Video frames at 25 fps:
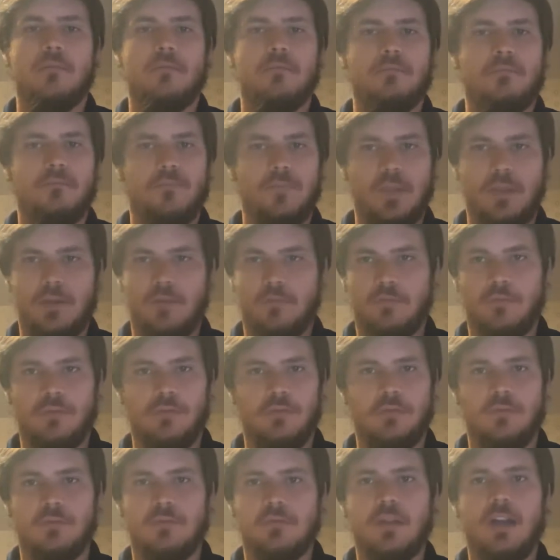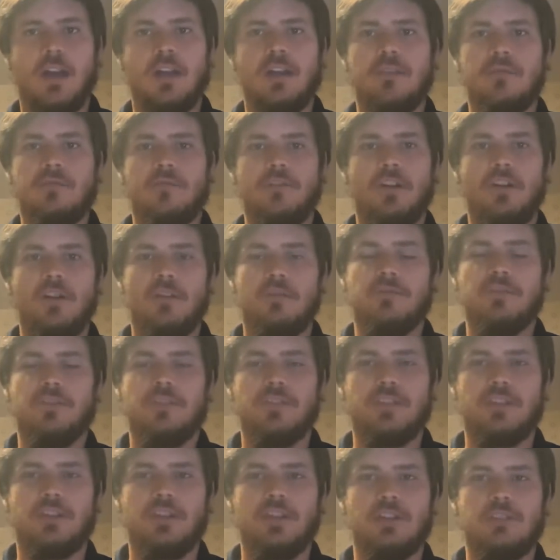that were not involved in
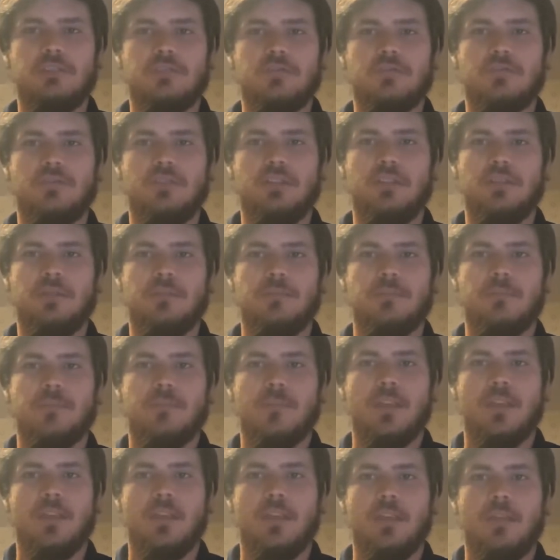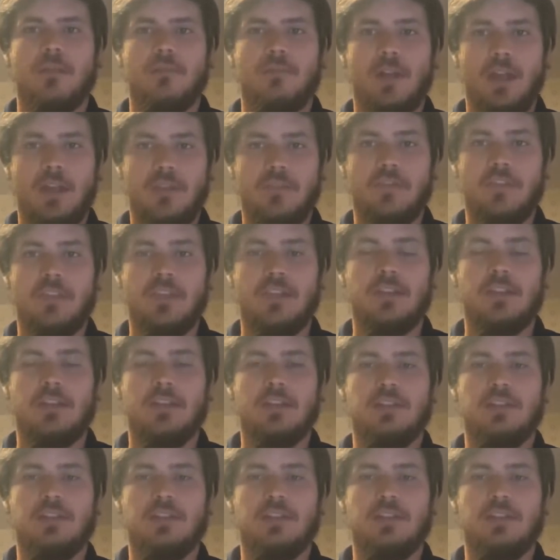the country right then.